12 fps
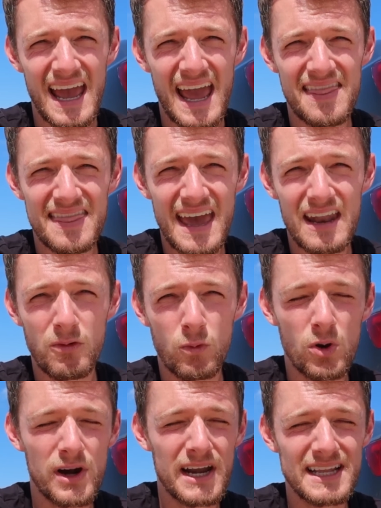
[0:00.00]
and
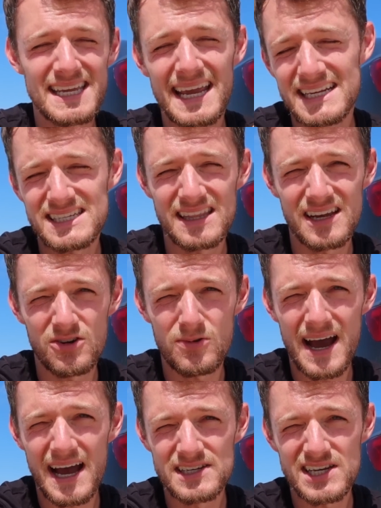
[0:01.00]
then we're gonna take it to the
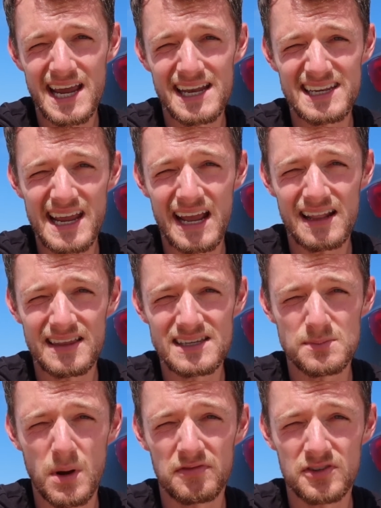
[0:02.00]
garage and yank
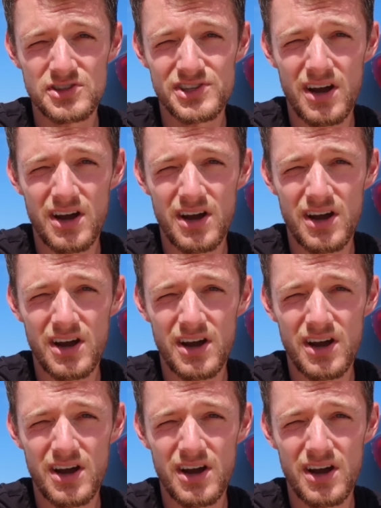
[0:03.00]
these mufflers